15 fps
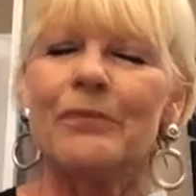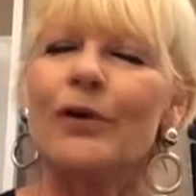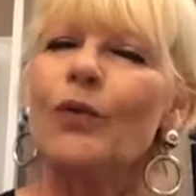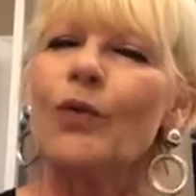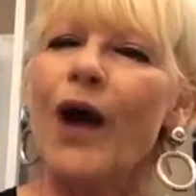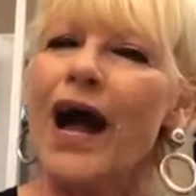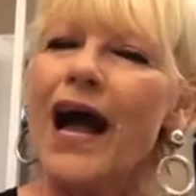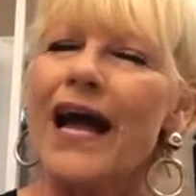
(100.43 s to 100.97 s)

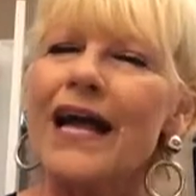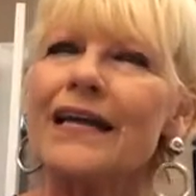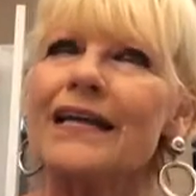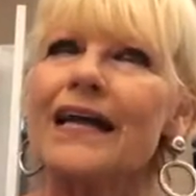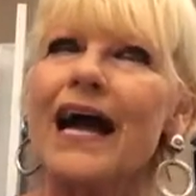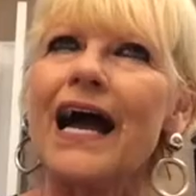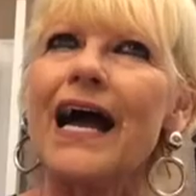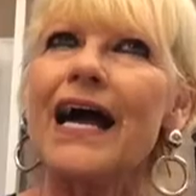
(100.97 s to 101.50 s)
But why
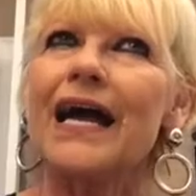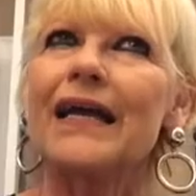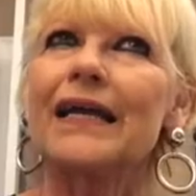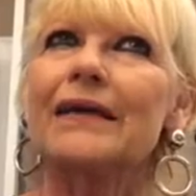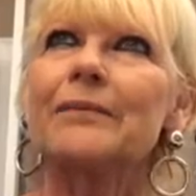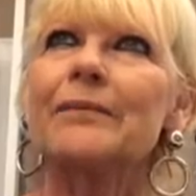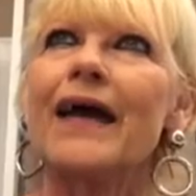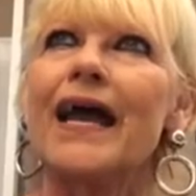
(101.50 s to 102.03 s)
I
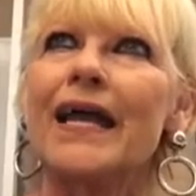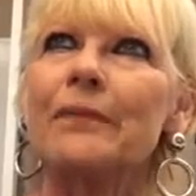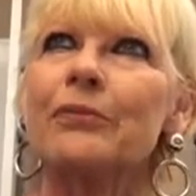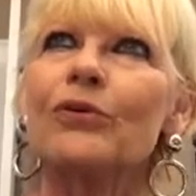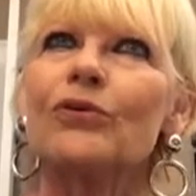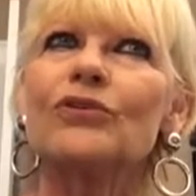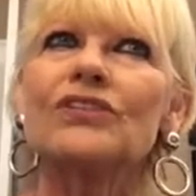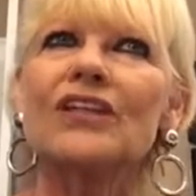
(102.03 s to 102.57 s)
am
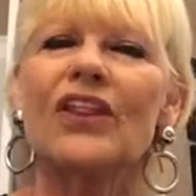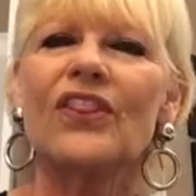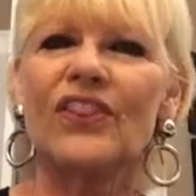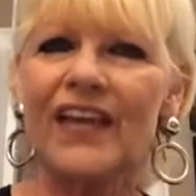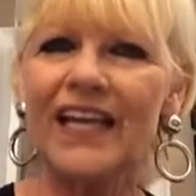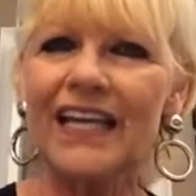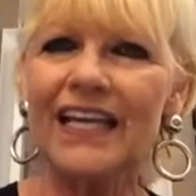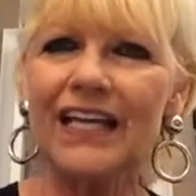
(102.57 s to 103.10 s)
able to
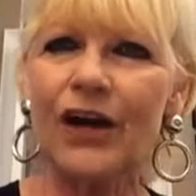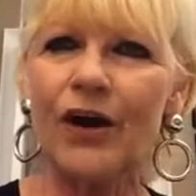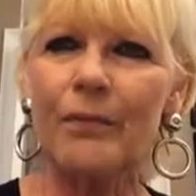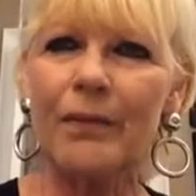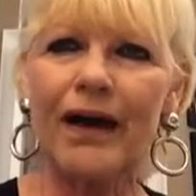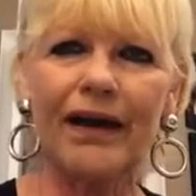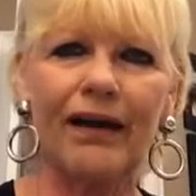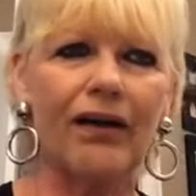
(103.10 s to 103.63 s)
think
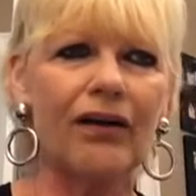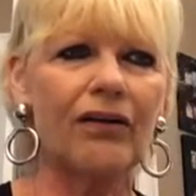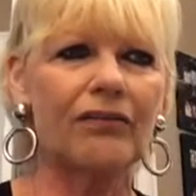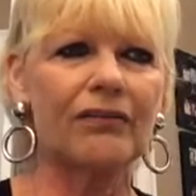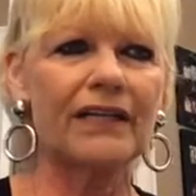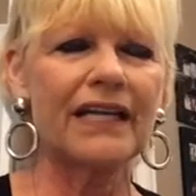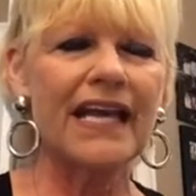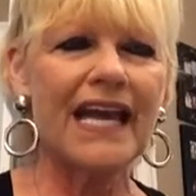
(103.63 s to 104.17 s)
on my
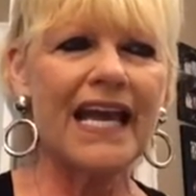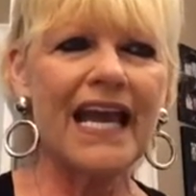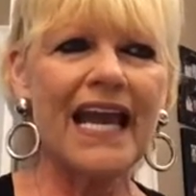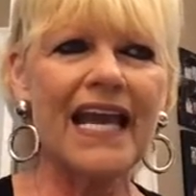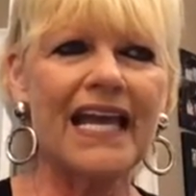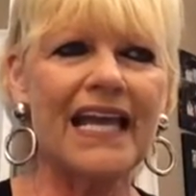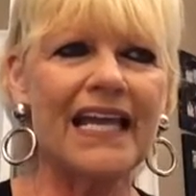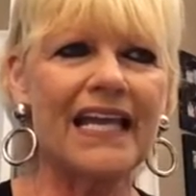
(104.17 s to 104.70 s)
own
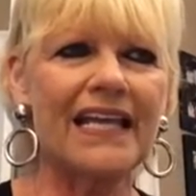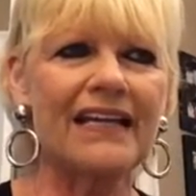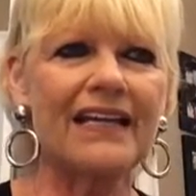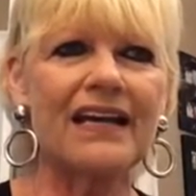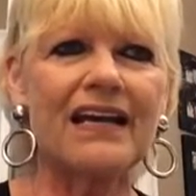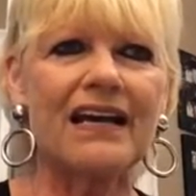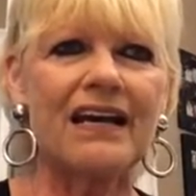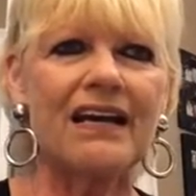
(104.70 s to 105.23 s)
and